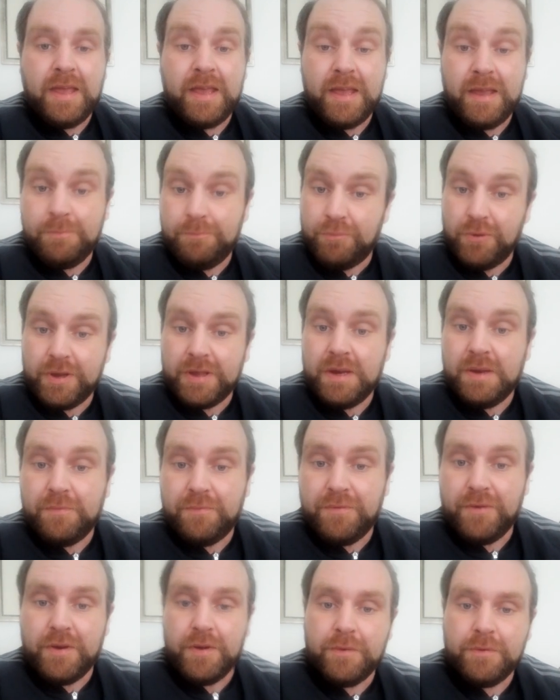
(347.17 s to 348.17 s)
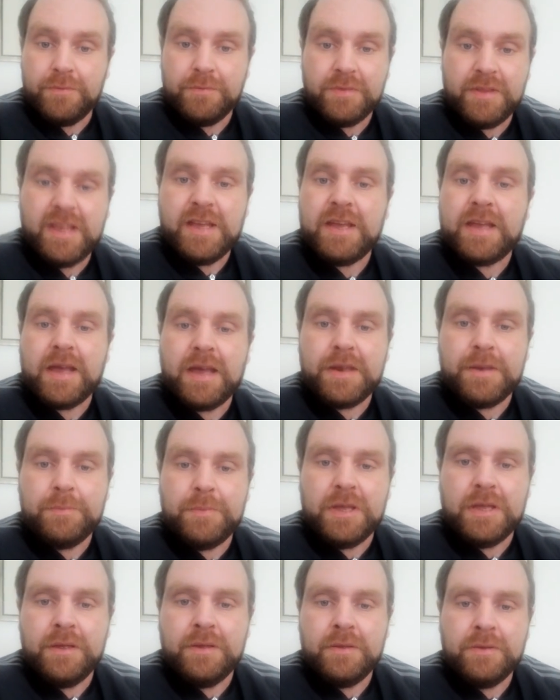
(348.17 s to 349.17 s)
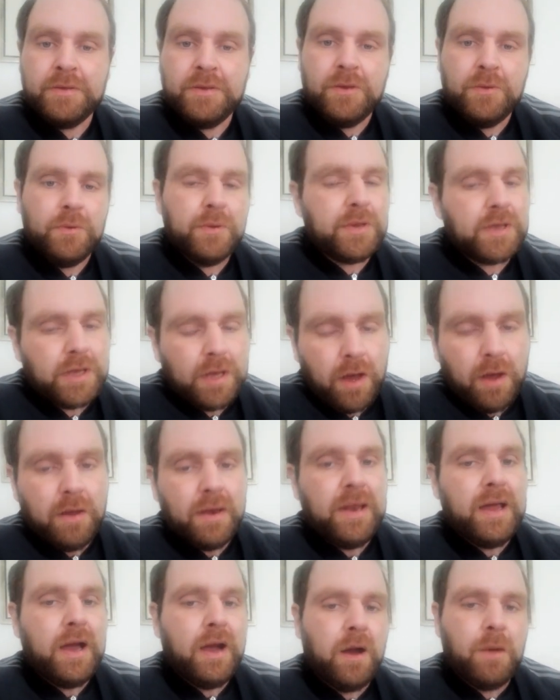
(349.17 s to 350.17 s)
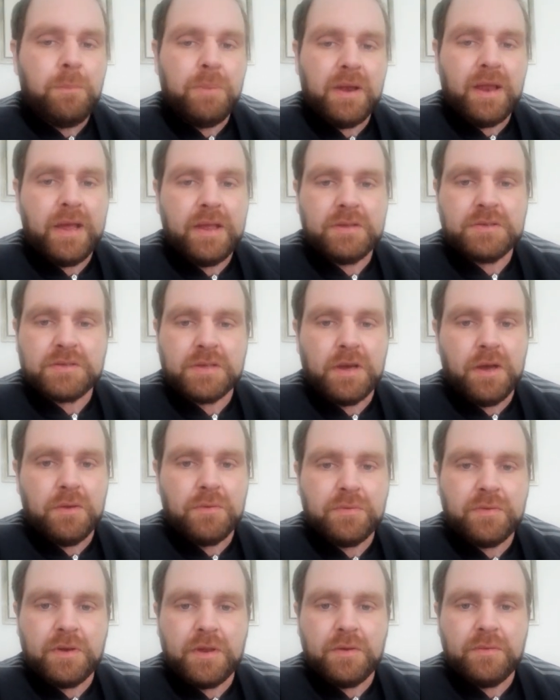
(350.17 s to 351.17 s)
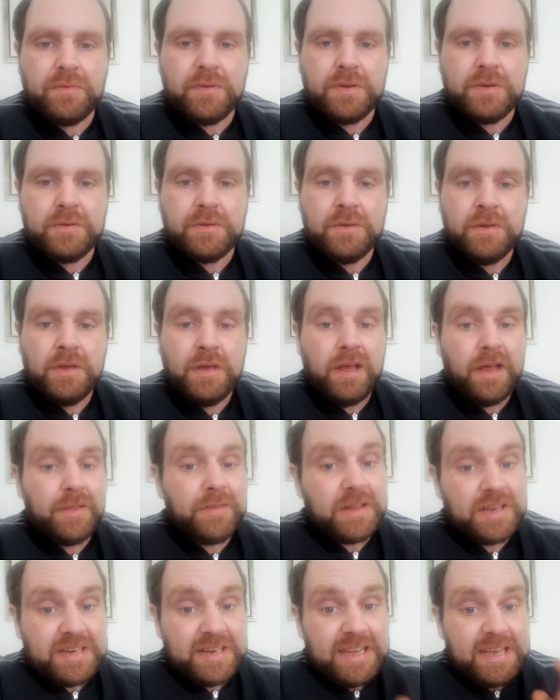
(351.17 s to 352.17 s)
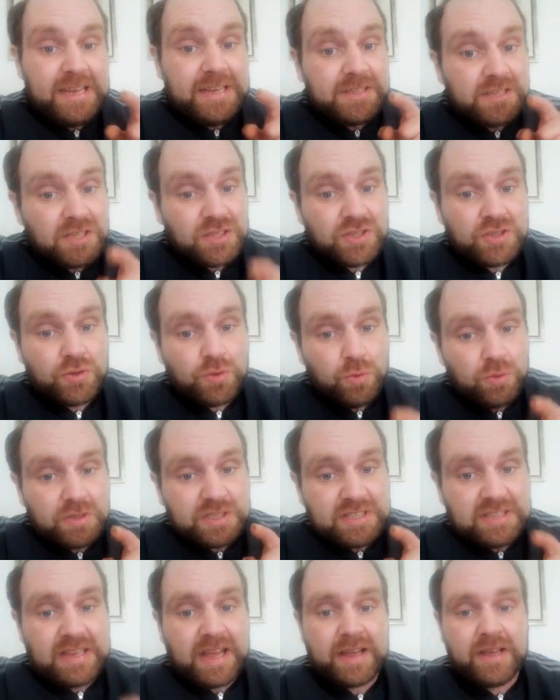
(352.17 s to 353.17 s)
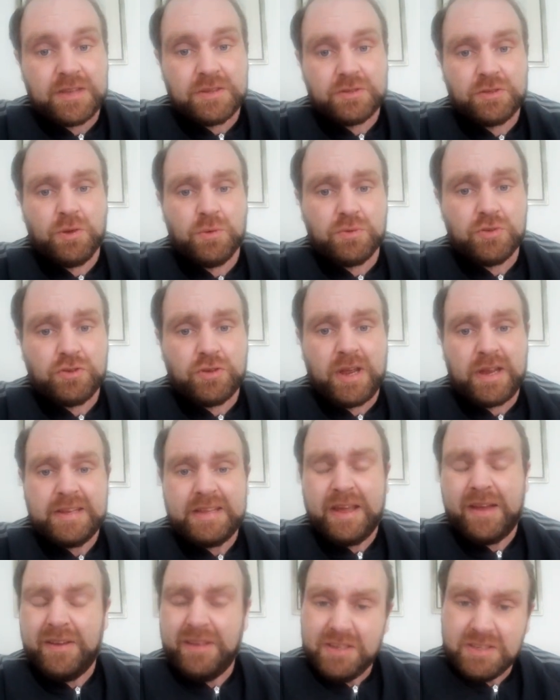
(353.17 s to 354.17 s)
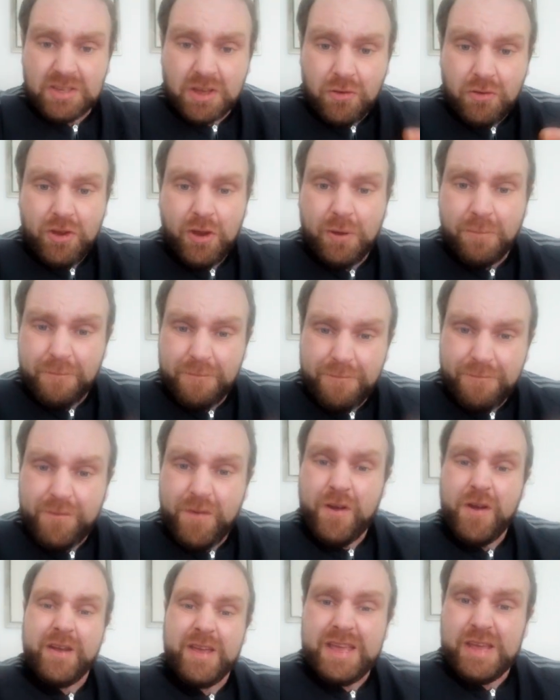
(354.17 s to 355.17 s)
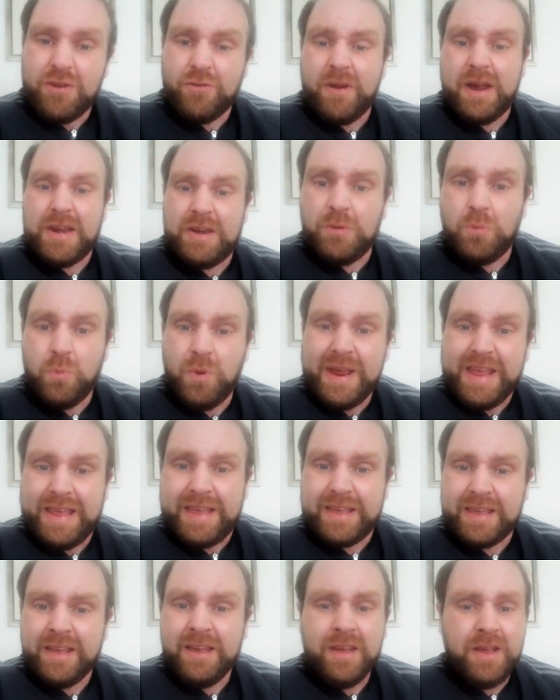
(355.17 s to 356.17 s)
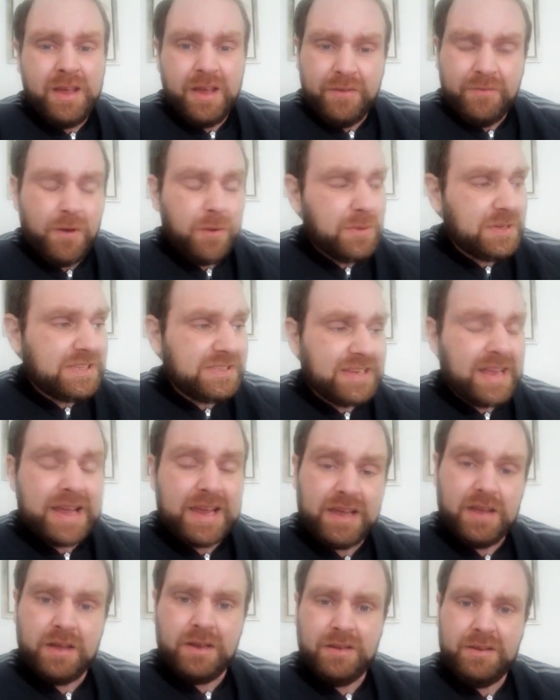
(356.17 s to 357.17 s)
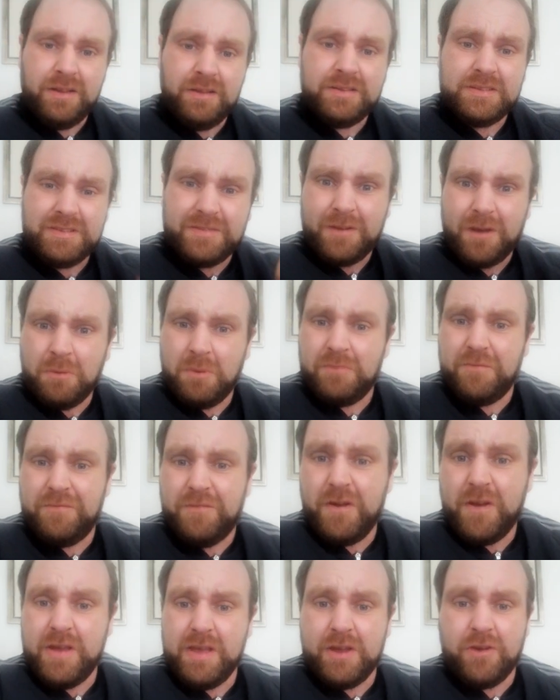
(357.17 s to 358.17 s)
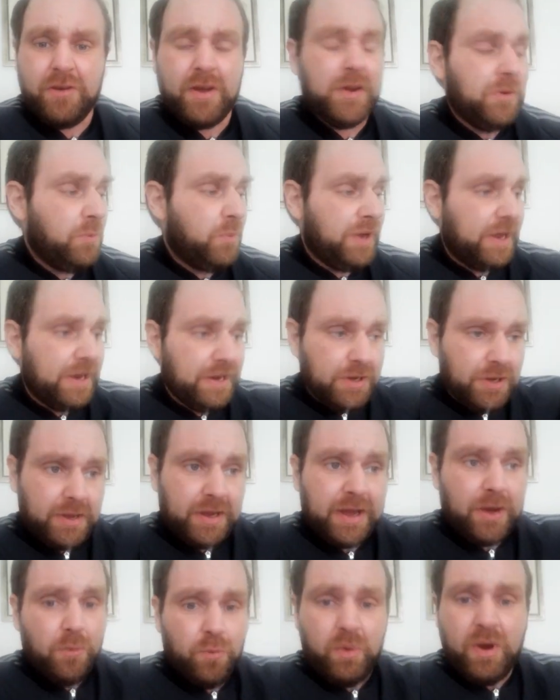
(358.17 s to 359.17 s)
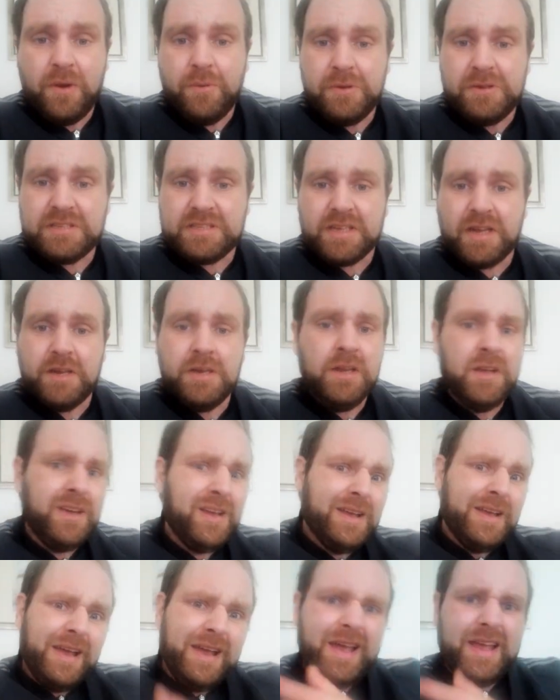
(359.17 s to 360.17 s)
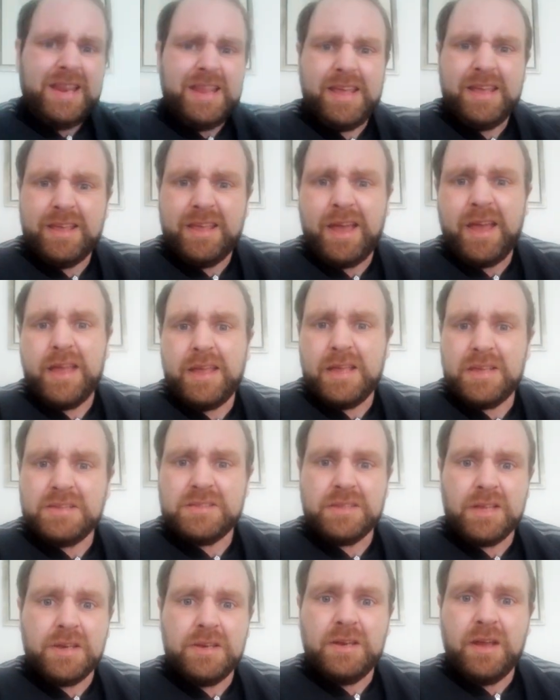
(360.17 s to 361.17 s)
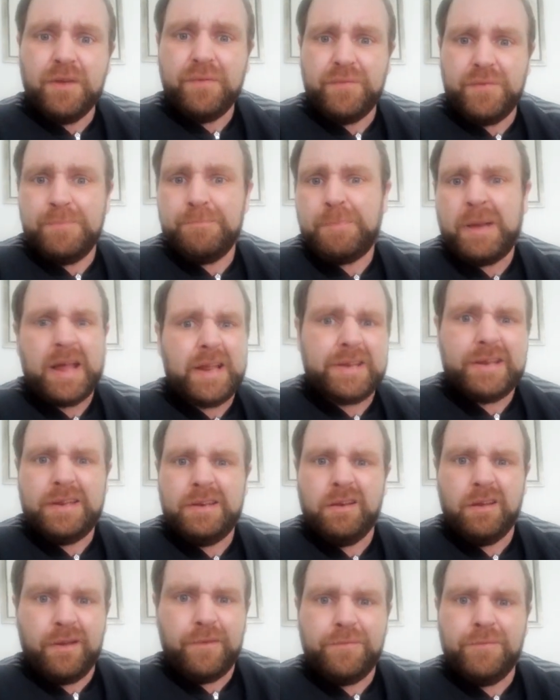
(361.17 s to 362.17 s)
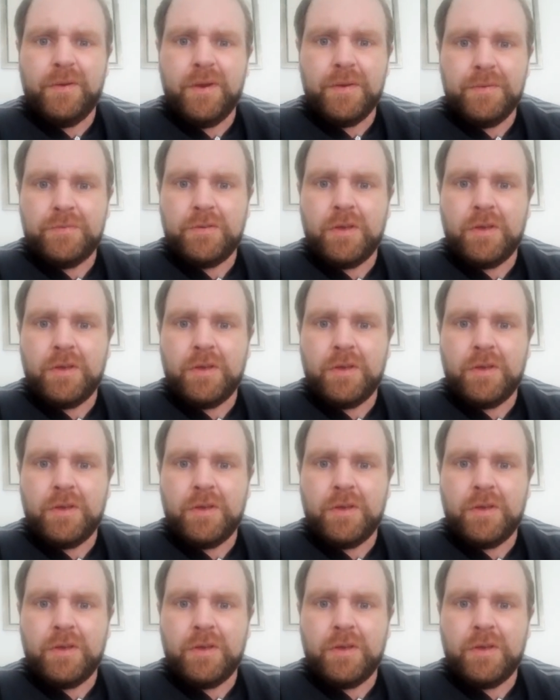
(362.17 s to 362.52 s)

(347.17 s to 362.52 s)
in bringing him through the academy. We can't let our players go for nothing. And they need to sort Saka's contract out. He's only on 30 grand a week. If I was Saka, look, I'm on 30 grand a week. Look how well he's done. Eddie and Katie has done nothing, banged in like 5